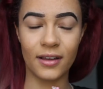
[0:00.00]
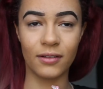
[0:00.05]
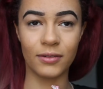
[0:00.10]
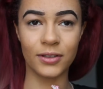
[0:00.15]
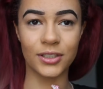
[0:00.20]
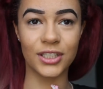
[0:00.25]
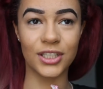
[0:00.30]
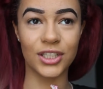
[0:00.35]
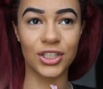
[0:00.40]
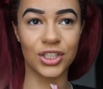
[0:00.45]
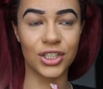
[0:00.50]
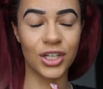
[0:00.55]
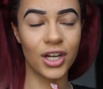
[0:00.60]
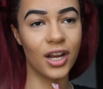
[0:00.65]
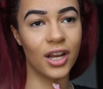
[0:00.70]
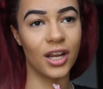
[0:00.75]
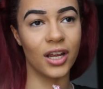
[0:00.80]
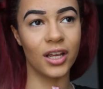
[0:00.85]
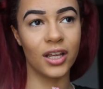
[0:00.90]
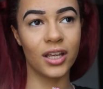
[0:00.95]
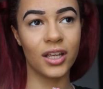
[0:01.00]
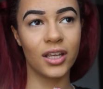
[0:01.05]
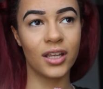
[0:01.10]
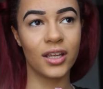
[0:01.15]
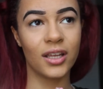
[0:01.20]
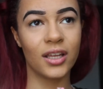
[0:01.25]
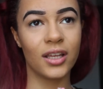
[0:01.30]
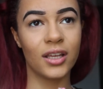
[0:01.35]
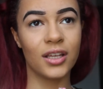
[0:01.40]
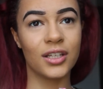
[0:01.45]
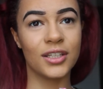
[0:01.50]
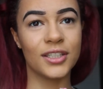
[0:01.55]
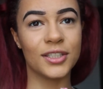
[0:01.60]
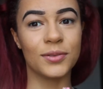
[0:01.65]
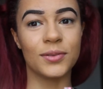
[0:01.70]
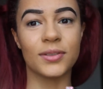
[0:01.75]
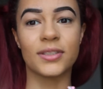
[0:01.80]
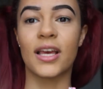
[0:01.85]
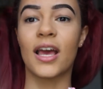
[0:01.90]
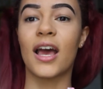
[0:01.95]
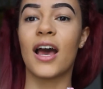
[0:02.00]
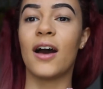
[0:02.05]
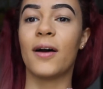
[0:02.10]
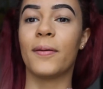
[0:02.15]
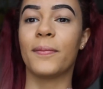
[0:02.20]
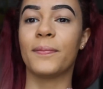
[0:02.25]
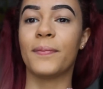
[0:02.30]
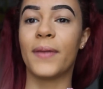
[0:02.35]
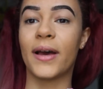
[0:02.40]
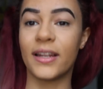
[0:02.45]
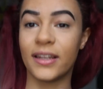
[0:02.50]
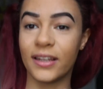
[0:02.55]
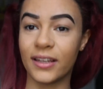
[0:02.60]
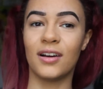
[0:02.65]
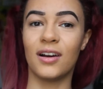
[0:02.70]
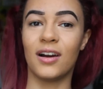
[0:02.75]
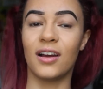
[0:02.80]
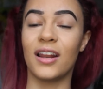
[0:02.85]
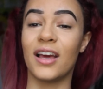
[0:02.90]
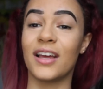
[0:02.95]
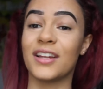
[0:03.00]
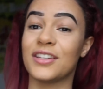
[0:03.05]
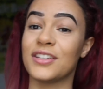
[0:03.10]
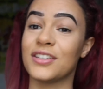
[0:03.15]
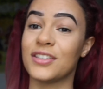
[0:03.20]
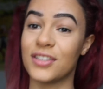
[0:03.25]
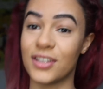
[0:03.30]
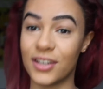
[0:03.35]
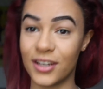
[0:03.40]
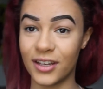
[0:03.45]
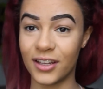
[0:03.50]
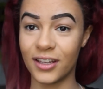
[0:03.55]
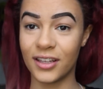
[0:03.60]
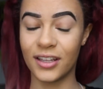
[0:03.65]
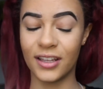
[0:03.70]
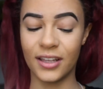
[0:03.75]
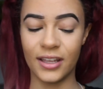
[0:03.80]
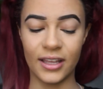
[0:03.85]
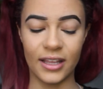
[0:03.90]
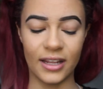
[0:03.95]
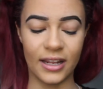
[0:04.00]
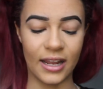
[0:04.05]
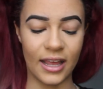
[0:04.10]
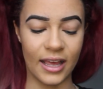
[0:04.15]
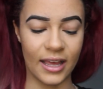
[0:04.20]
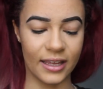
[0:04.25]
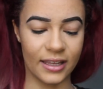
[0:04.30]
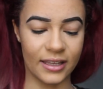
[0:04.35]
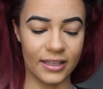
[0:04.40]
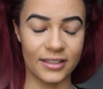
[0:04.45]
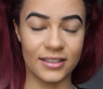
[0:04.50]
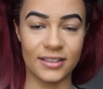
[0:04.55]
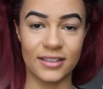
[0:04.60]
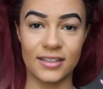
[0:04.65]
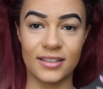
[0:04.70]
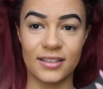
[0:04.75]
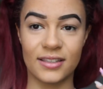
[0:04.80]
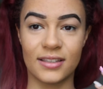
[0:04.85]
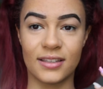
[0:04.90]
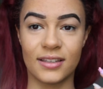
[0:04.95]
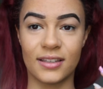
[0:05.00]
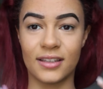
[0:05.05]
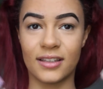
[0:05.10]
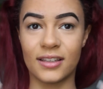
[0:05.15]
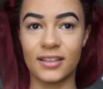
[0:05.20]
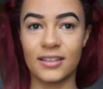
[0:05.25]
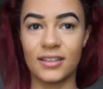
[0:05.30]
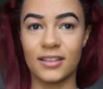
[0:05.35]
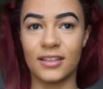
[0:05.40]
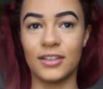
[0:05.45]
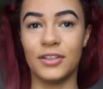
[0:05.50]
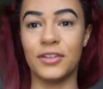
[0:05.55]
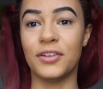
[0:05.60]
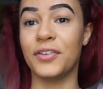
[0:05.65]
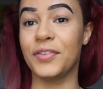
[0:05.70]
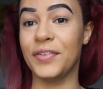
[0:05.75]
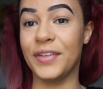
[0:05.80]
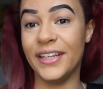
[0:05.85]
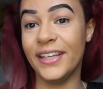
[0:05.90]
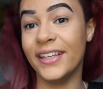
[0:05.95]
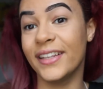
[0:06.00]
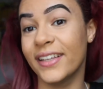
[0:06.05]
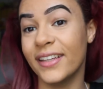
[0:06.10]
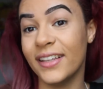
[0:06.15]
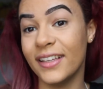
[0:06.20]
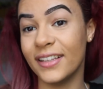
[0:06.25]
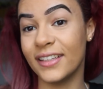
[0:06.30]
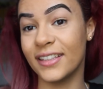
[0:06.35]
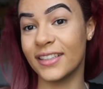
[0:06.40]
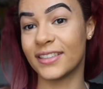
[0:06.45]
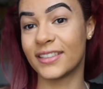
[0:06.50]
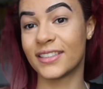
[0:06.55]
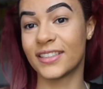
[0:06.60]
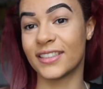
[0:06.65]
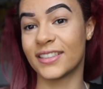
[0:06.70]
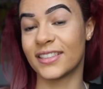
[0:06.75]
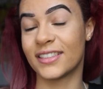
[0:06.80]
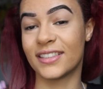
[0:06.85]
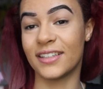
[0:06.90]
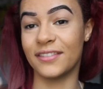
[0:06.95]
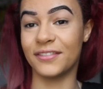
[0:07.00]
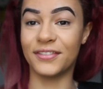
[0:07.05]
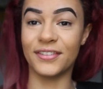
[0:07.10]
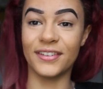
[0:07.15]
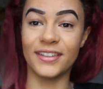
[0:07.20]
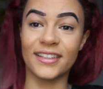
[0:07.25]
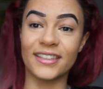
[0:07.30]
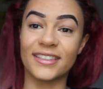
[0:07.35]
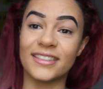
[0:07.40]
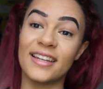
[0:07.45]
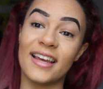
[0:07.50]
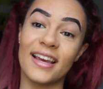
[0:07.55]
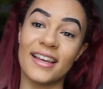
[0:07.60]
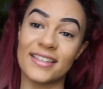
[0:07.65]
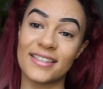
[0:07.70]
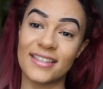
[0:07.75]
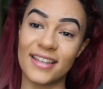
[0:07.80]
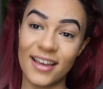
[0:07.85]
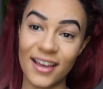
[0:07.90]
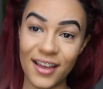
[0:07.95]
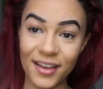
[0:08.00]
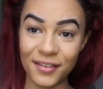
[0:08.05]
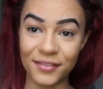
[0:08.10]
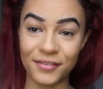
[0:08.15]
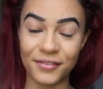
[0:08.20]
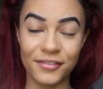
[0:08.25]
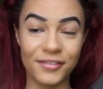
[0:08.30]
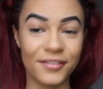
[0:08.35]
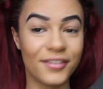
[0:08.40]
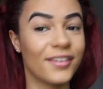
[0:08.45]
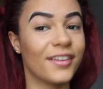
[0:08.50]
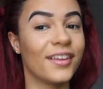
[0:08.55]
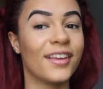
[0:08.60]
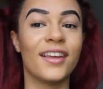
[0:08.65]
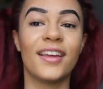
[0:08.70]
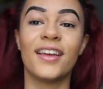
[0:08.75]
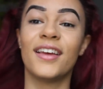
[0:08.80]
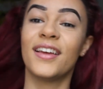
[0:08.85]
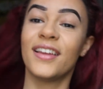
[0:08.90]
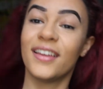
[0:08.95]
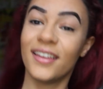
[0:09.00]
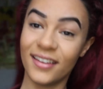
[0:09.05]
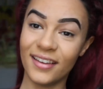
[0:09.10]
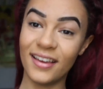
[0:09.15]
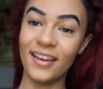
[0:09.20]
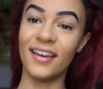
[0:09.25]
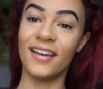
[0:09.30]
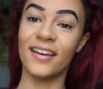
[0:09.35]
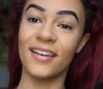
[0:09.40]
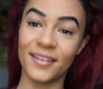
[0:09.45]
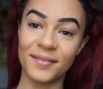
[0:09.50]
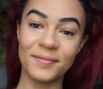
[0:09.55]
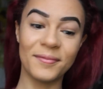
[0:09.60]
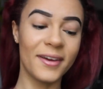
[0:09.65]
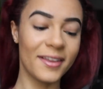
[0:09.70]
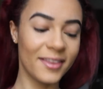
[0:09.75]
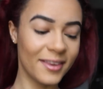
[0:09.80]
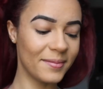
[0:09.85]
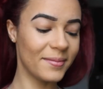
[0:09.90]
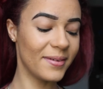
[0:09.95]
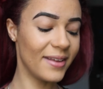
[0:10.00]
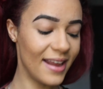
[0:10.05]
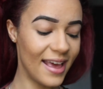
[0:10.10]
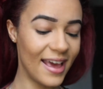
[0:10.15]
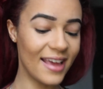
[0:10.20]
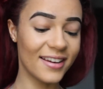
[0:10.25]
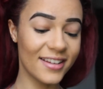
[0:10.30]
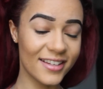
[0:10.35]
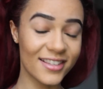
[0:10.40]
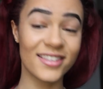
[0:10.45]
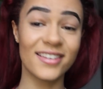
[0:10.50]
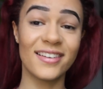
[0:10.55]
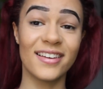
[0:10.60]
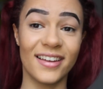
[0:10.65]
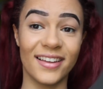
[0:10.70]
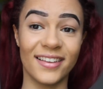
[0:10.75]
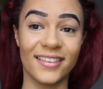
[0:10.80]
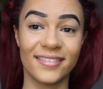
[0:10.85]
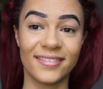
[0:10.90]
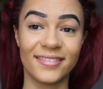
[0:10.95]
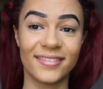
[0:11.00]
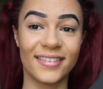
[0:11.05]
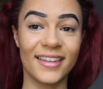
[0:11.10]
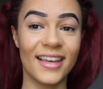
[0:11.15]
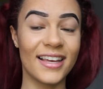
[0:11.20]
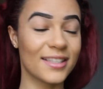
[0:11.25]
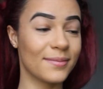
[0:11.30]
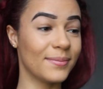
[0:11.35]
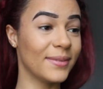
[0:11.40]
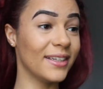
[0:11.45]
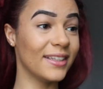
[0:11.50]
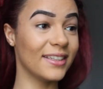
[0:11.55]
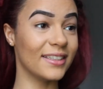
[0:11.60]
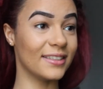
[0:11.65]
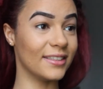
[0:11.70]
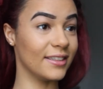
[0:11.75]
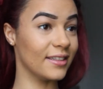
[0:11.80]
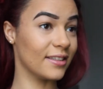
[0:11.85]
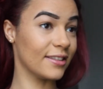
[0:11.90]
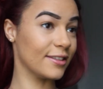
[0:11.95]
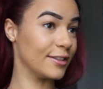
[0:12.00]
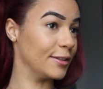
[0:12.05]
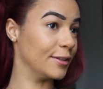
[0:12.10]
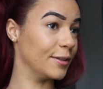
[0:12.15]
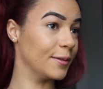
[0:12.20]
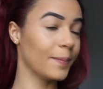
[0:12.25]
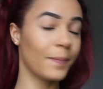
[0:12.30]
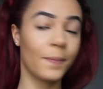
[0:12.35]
Was it Cher? She was like, how men are like dessert. Like, it's, you don't need it, it's just something that's nice to have. Yeah, mandamalat dessert. That's me this year still.